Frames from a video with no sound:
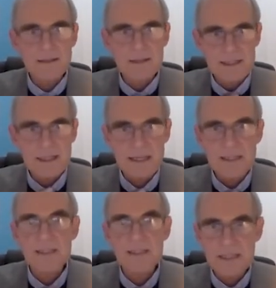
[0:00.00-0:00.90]
the
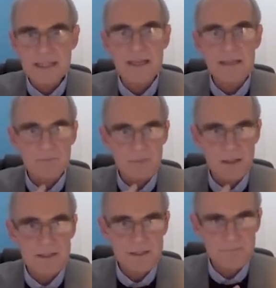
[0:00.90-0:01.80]
targets to be set and monitored.